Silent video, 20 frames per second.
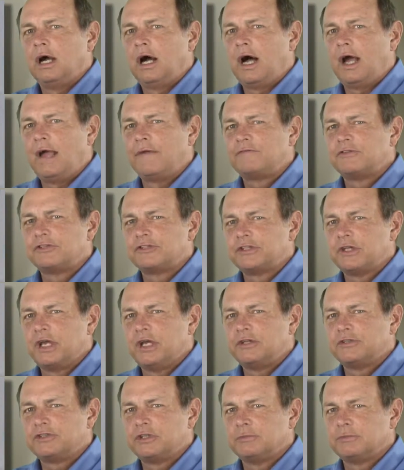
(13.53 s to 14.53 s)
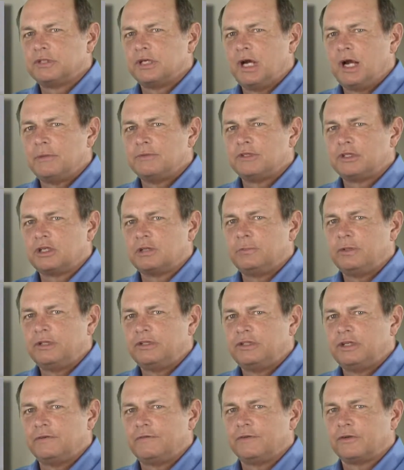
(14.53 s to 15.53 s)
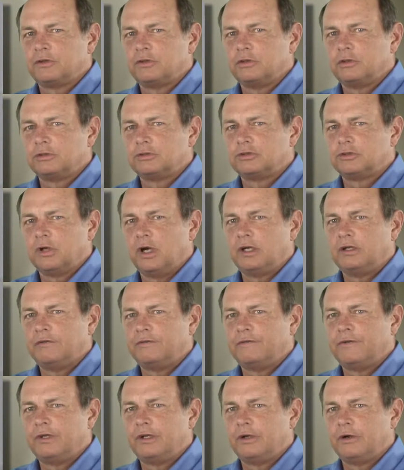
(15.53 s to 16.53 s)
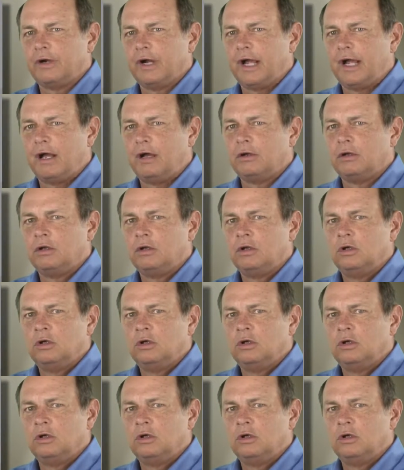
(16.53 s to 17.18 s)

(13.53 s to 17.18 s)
I have to say, sometimes it can be difficult trying to figure out